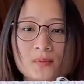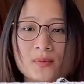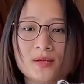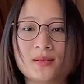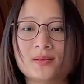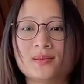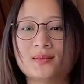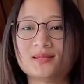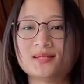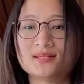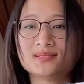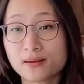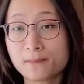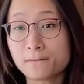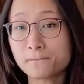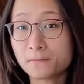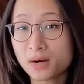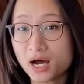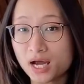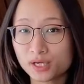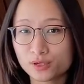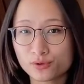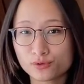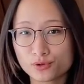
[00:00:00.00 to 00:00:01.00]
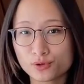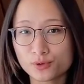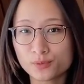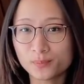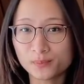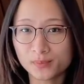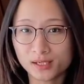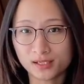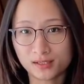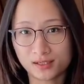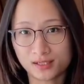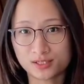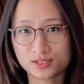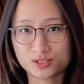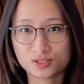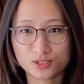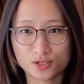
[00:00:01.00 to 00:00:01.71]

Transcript: but like a micro mini